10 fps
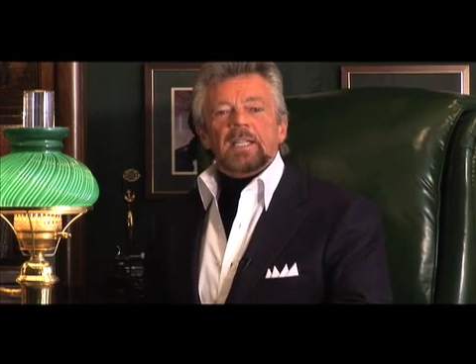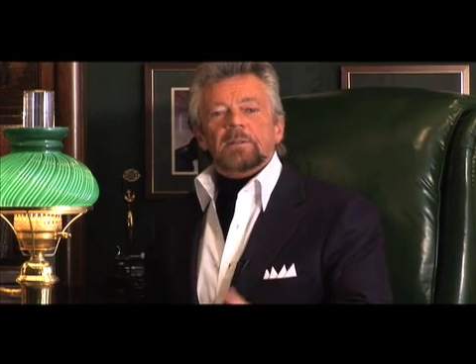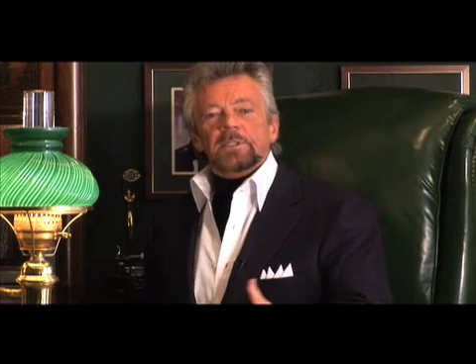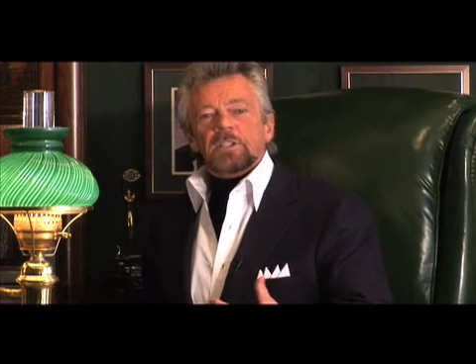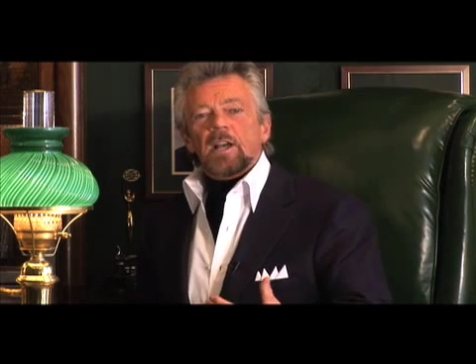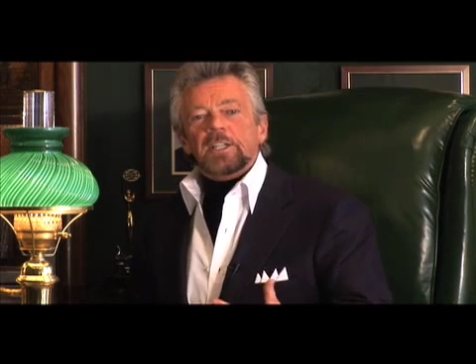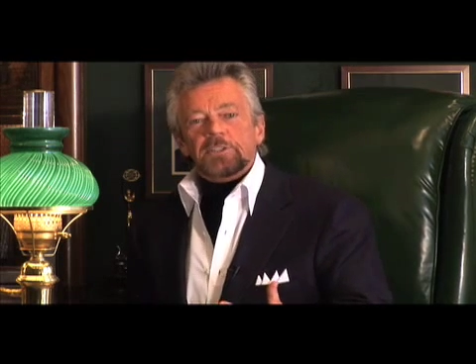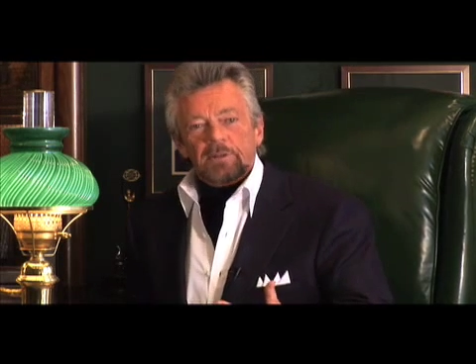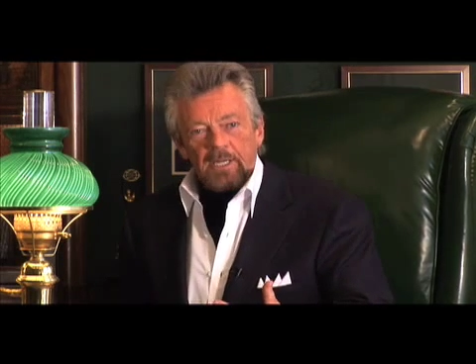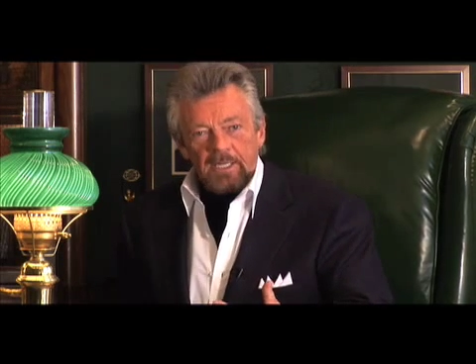He was on a
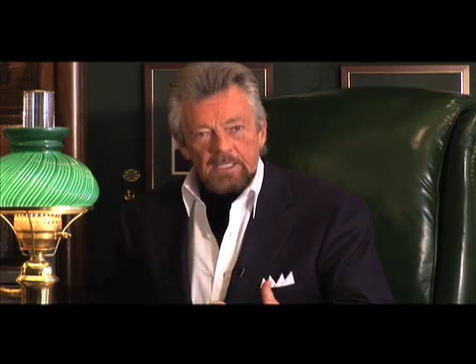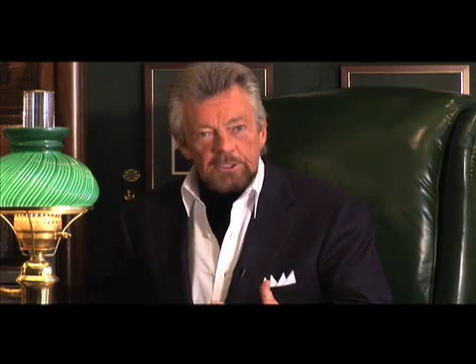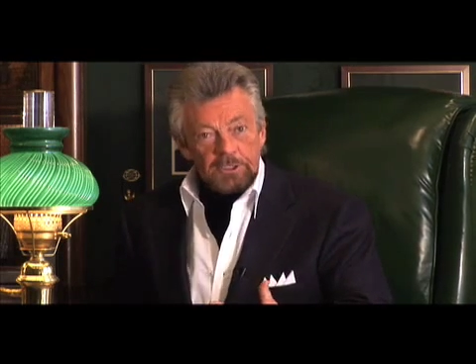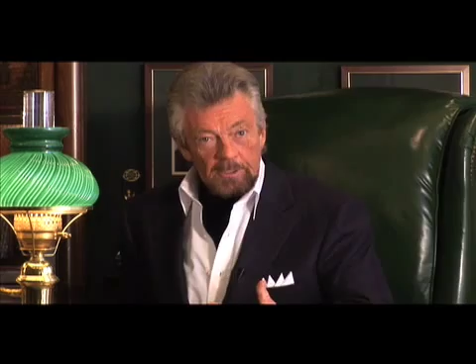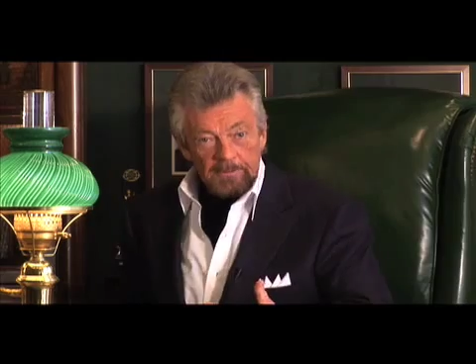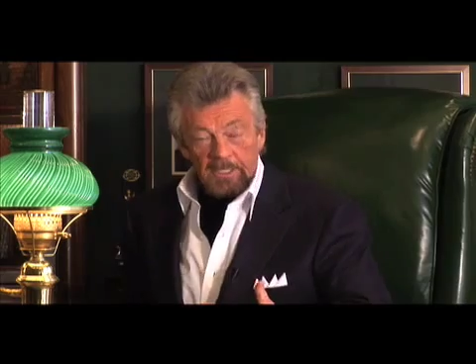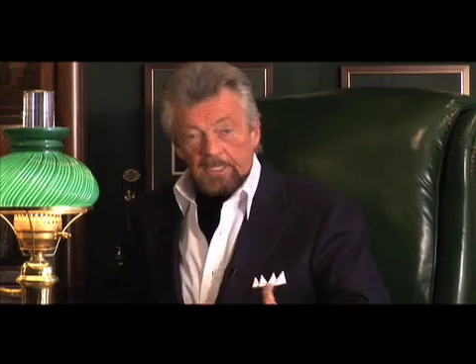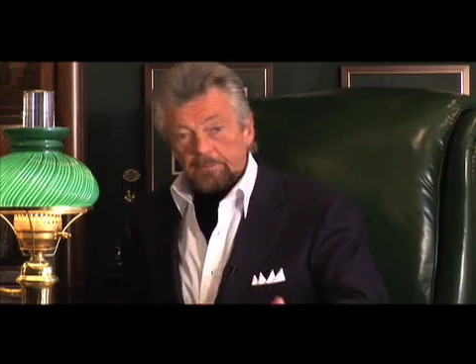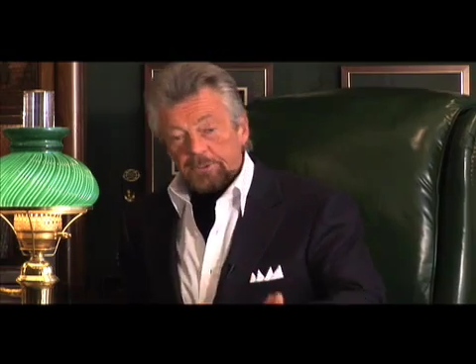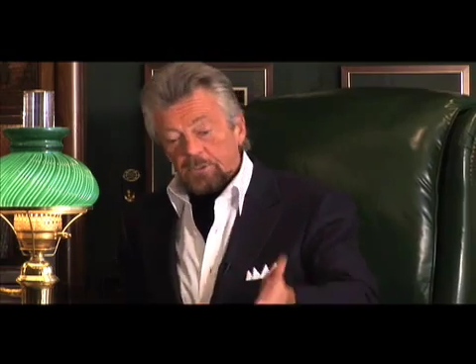train in Germany, and
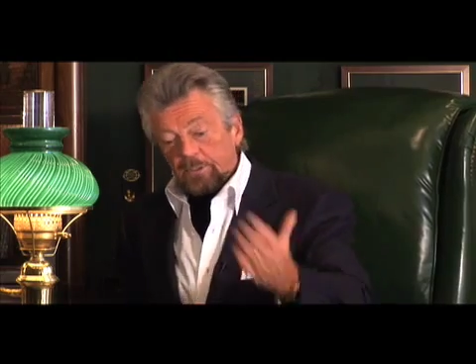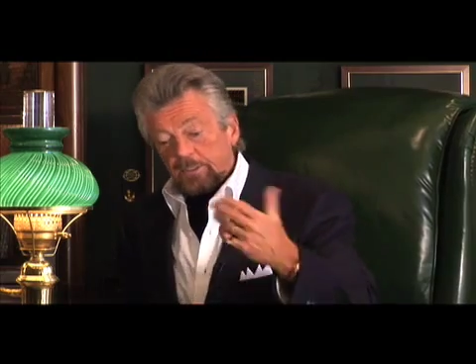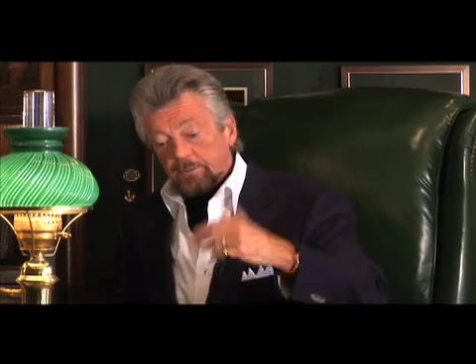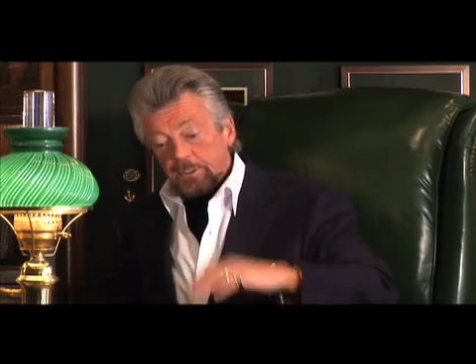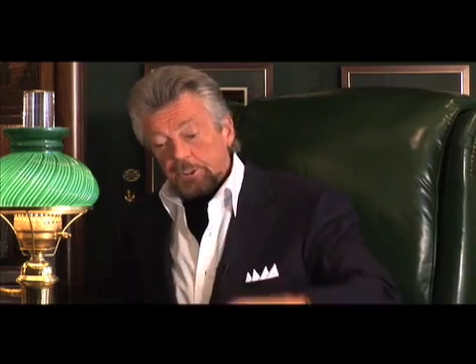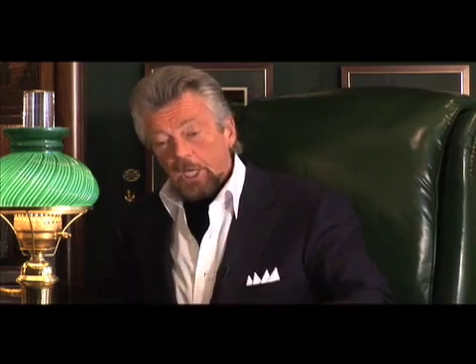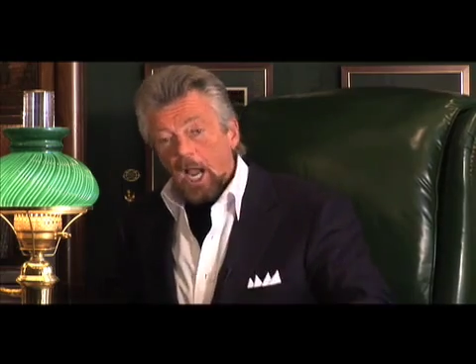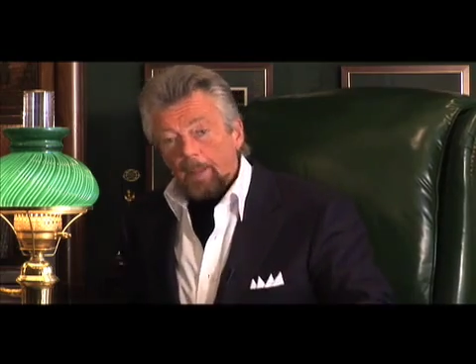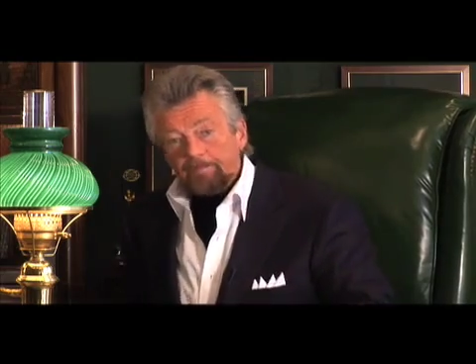he was going to his job,